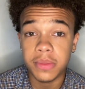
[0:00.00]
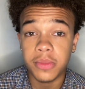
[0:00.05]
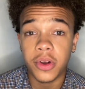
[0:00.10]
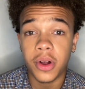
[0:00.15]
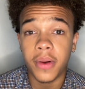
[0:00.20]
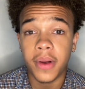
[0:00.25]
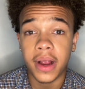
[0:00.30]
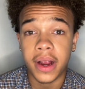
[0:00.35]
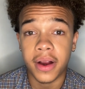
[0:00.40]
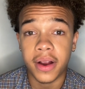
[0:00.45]

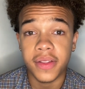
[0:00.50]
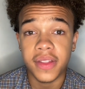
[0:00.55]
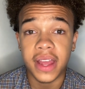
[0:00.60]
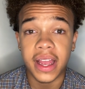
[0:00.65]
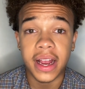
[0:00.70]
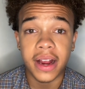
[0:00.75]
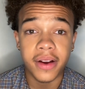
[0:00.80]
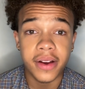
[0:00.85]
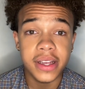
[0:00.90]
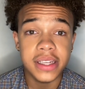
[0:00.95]
Crow era,
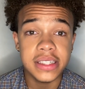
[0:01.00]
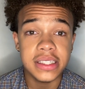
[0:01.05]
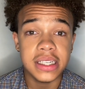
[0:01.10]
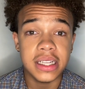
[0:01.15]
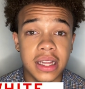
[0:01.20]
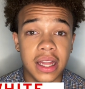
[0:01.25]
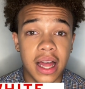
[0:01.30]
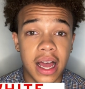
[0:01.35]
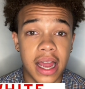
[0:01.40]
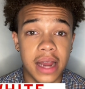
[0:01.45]
the area
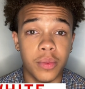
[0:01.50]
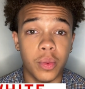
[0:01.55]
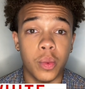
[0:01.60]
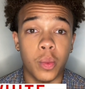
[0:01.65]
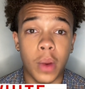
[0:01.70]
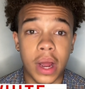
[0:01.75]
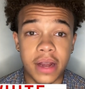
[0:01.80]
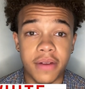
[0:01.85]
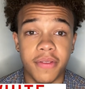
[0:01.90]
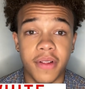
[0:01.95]
declined when
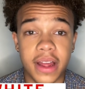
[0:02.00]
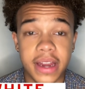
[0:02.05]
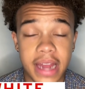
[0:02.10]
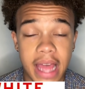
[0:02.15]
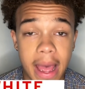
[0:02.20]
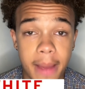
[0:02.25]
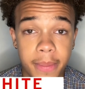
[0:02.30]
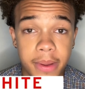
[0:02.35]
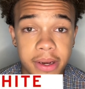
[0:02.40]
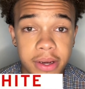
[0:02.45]
white flight
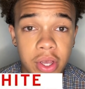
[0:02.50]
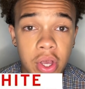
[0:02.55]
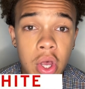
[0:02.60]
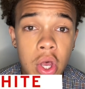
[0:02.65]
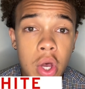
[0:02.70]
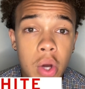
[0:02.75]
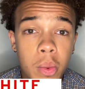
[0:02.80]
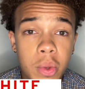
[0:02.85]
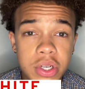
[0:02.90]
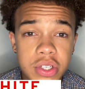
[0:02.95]
happened,
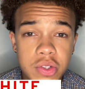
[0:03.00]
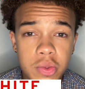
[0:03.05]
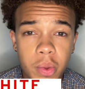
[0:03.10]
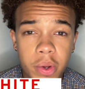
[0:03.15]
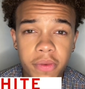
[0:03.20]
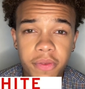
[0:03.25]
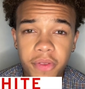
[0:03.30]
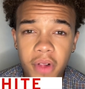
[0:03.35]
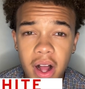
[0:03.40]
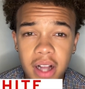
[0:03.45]
which is
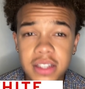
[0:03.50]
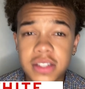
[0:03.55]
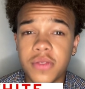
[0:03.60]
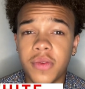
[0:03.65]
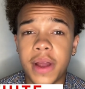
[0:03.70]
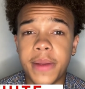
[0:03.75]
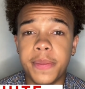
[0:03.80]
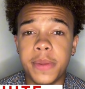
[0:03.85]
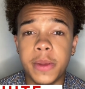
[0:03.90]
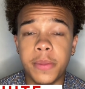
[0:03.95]
when flocks of
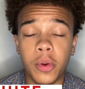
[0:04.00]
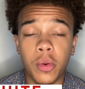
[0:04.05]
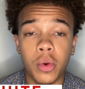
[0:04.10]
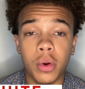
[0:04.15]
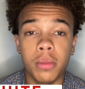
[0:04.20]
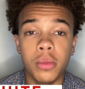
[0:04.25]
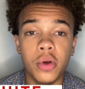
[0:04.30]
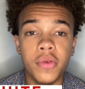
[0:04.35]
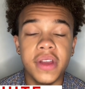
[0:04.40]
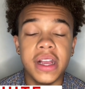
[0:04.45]
white people were
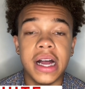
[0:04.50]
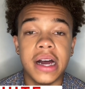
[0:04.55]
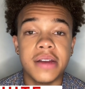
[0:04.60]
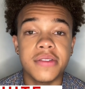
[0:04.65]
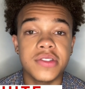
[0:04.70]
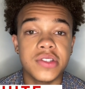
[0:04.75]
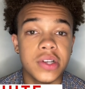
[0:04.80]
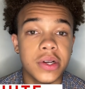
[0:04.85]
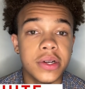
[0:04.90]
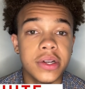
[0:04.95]
moving out
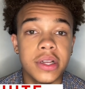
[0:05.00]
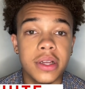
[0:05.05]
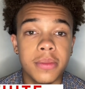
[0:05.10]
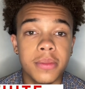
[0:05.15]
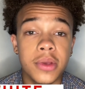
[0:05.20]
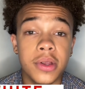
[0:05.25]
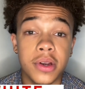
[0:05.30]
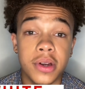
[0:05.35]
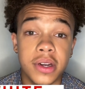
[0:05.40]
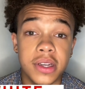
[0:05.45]
of certain
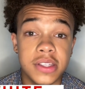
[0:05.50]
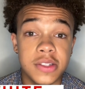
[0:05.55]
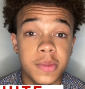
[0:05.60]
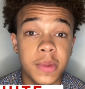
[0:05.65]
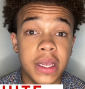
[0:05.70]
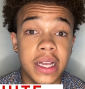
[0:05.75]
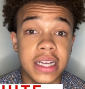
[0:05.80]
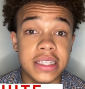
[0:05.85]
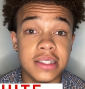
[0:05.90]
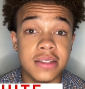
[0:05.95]
communities
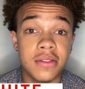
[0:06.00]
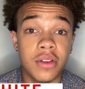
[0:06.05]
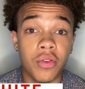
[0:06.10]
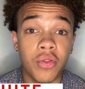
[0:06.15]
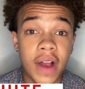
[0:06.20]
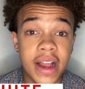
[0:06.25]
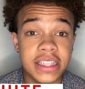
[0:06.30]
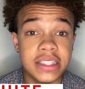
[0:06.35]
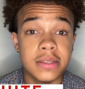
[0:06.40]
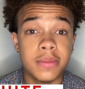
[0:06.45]
because of the
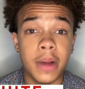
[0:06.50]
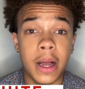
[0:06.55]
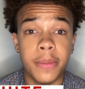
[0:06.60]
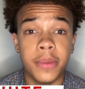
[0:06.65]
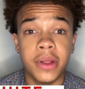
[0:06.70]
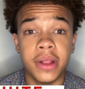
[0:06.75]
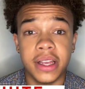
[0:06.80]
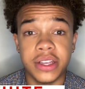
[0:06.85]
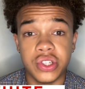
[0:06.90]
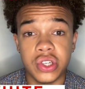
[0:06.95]
rising
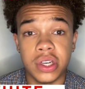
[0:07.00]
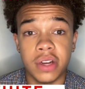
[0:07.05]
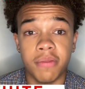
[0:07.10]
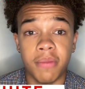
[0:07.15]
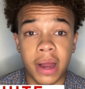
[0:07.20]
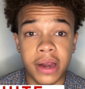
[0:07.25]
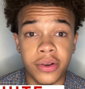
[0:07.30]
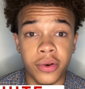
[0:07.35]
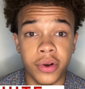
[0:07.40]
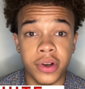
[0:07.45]
population of
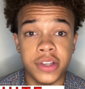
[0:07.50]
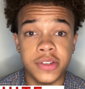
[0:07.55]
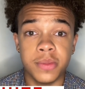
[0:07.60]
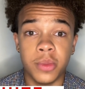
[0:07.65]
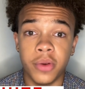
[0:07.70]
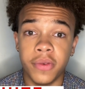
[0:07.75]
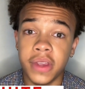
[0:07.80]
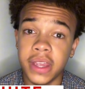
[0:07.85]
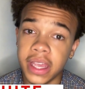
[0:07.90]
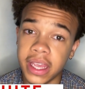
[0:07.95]
minorities
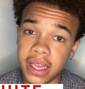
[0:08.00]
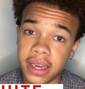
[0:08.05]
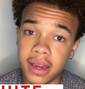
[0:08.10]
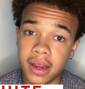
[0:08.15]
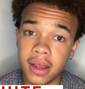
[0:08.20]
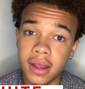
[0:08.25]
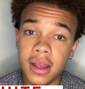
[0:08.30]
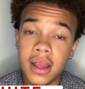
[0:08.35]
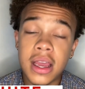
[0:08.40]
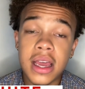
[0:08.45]
moving
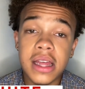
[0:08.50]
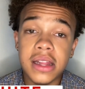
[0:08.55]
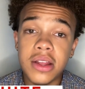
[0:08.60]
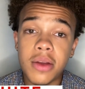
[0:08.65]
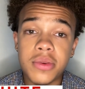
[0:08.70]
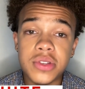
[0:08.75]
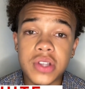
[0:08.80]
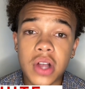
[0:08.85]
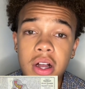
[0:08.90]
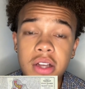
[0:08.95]
in. There
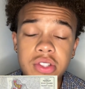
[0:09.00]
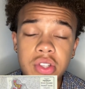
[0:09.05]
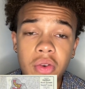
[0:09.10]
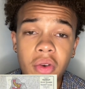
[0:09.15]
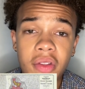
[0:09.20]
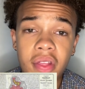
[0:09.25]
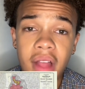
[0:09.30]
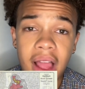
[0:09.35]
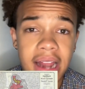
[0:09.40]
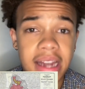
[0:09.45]
was also
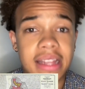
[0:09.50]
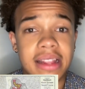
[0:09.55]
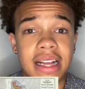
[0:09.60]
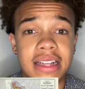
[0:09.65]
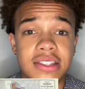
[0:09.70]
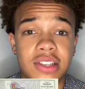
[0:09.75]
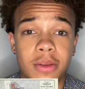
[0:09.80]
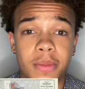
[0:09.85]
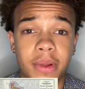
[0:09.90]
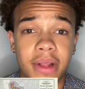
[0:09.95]
redlining that
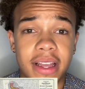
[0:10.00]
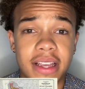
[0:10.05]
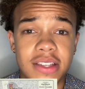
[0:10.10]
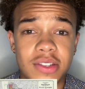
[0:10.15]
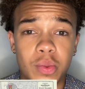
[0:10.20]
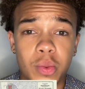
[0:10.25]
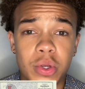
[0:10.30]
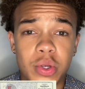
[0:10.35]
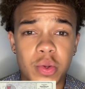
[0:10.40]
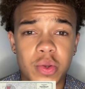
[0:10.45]
took
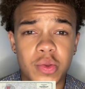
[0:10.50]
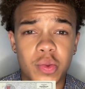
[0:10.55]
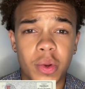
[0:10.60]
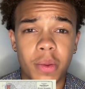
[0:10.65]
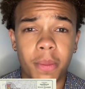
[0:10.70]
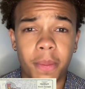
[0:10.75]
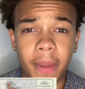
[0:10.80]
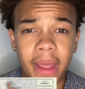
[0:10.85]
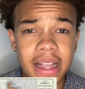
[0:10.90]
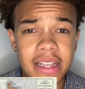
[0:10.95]
place, which was
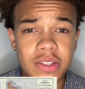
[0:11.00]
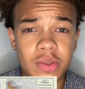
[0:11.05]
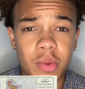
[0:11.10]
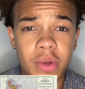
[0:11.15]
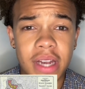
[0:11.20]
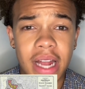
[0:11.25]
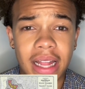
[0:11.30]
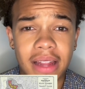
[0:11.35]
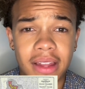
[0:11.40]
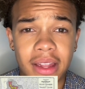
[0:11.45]
when banks
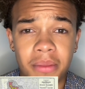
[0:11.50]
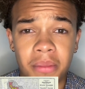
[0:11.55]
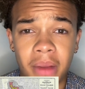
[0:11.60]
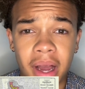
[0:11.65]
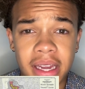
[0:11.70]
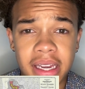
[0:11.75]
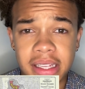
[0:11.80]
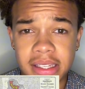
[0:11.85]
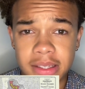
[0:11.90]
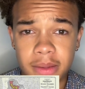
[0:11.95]
would not lend
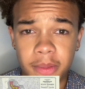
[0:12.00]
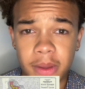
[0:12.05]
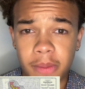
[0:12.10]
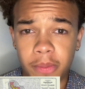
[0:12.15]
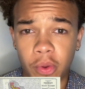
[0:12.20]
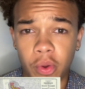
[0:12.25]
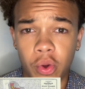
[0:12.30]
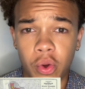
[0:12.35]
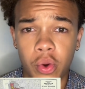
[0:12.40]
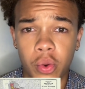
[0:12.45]
money to
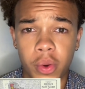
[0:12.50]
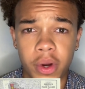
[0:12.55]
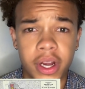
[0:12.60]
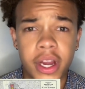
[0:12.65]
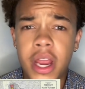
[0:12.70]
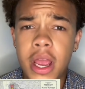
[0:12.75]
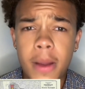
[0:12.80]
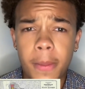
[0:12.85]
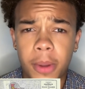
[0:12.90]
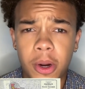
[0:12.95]
people who were
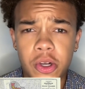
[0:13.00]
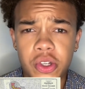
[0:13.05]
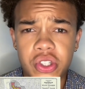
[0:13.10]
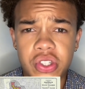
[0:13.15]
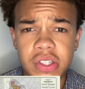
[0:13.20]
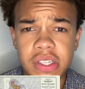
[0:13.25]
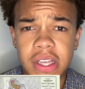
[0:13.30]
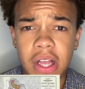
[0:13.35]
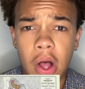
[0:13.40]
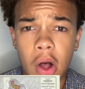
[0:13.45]

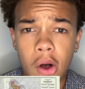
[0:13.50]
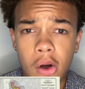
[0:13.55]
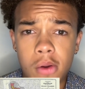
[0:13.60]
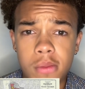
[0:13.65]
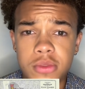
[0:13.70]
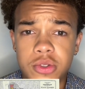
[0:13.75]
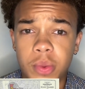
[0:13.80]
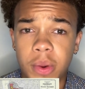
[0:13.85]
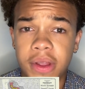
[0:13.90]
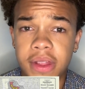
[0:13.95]
purchasing
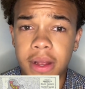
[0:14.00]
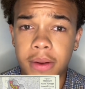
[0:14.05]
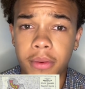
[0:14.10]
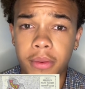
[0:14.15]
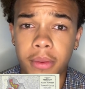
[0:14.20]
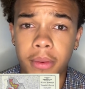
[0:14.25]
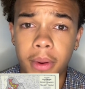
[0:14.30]
homes where there were